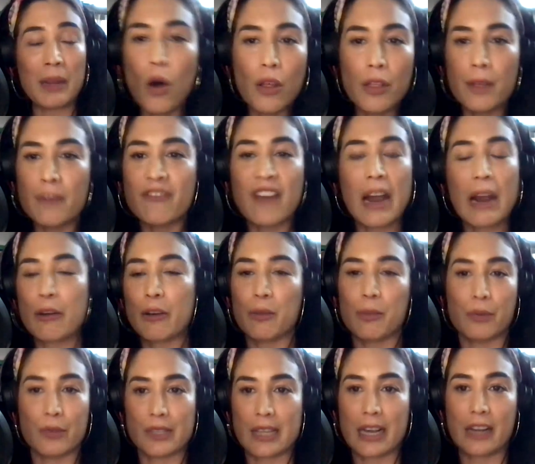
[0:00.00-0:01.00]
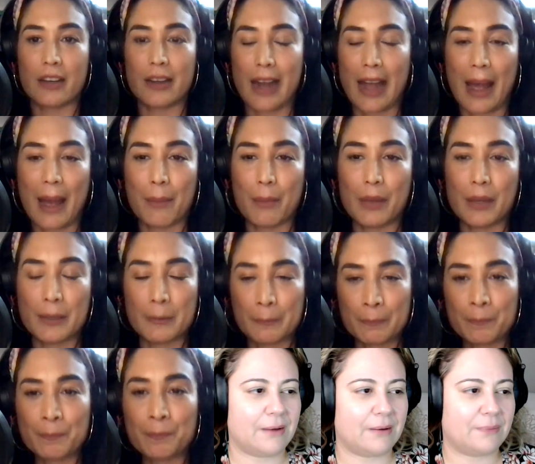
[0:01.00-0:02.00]
All the variables that could happen.
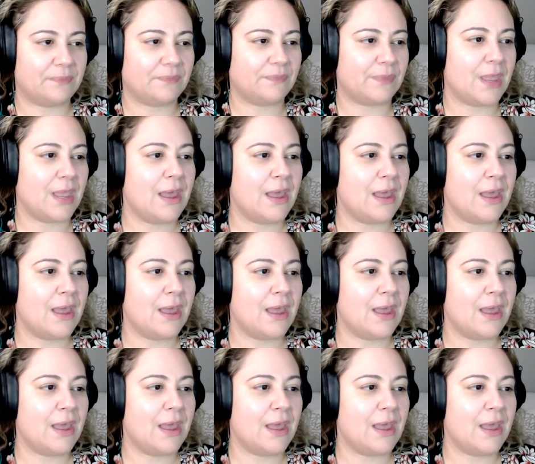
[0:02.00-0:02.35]
Yeah.